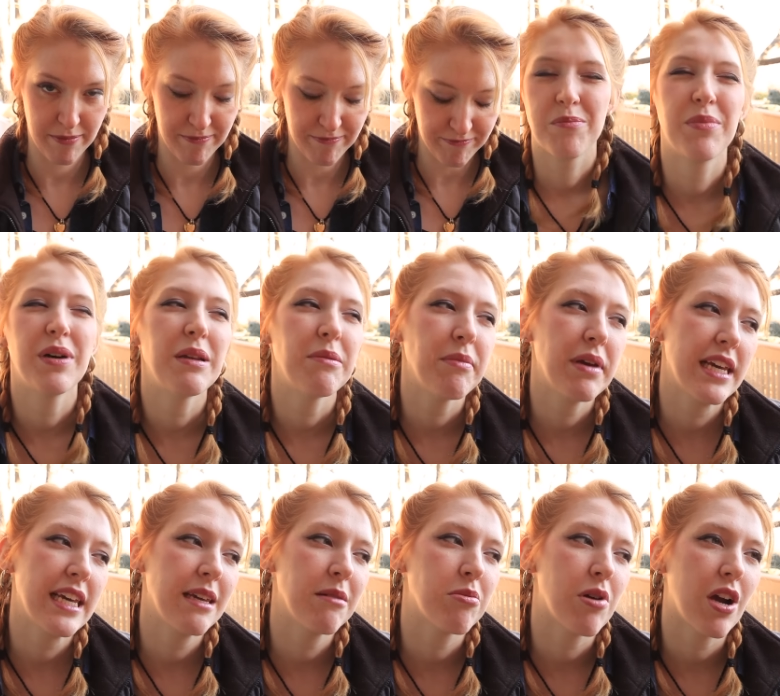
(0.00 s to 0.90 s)
am. But
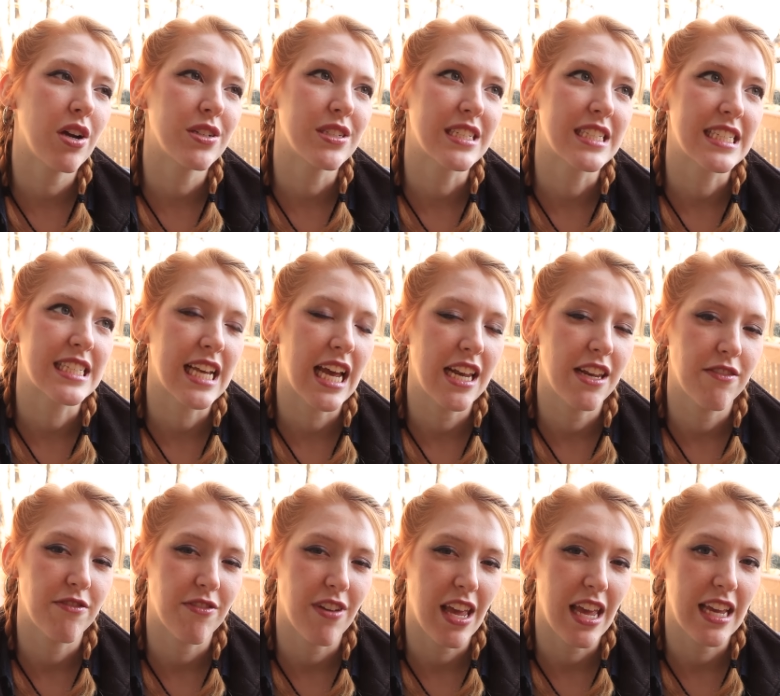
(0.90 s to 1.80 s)
making progress is kind
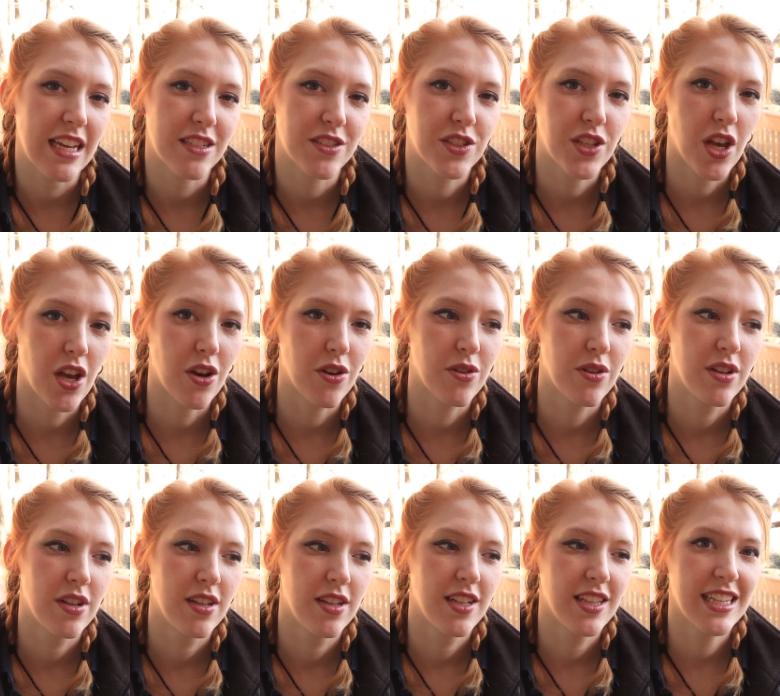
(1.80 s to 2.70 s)
of vague, so
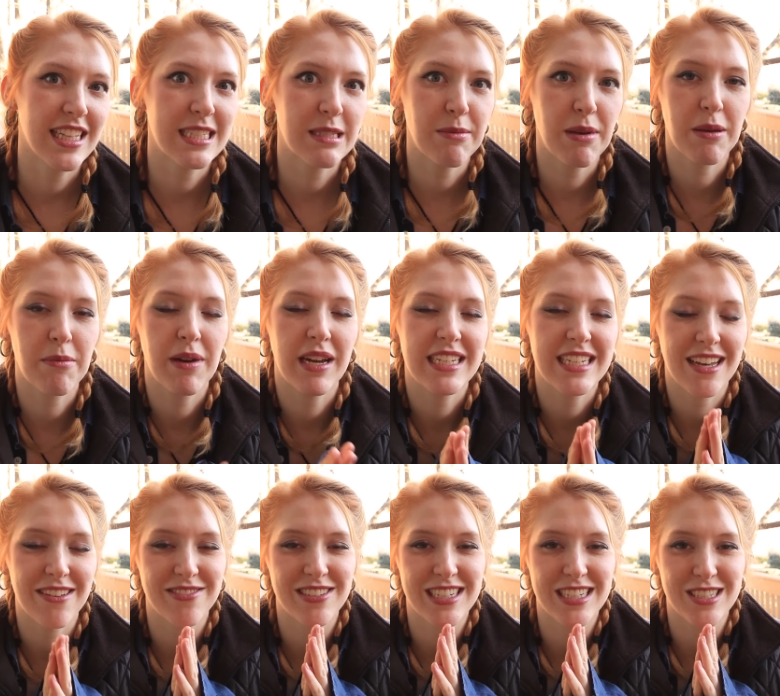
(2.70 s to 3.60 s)
let's make my
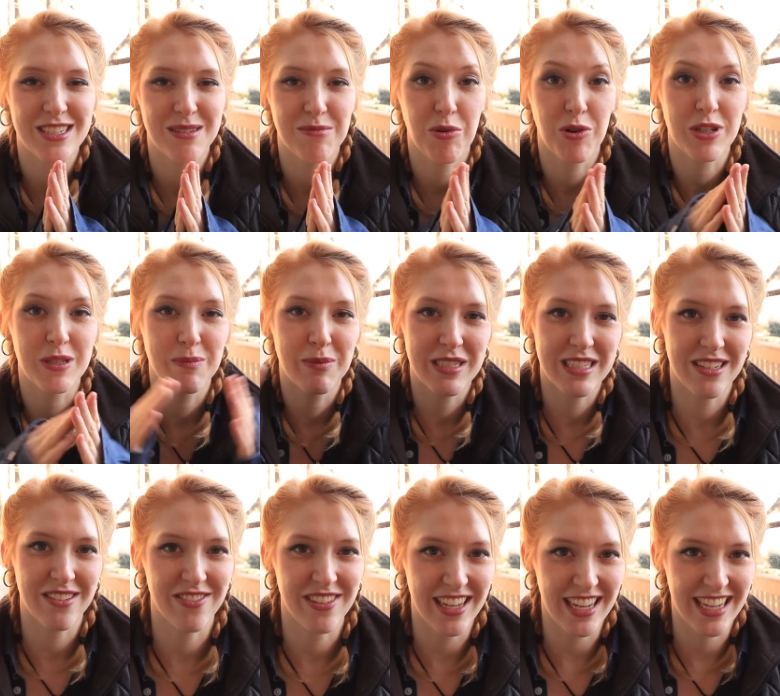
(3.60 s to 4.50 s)
definition more
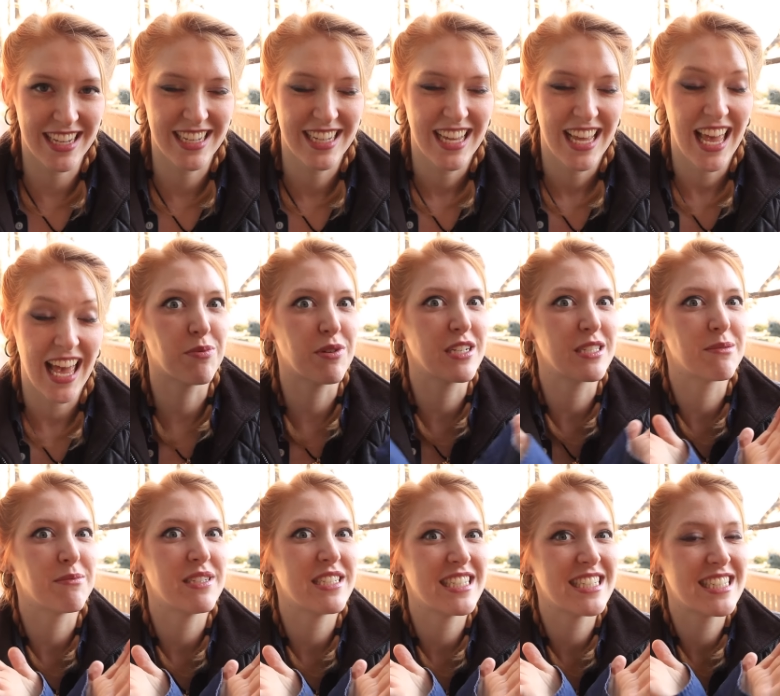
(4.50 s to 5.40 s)
specific, which brings me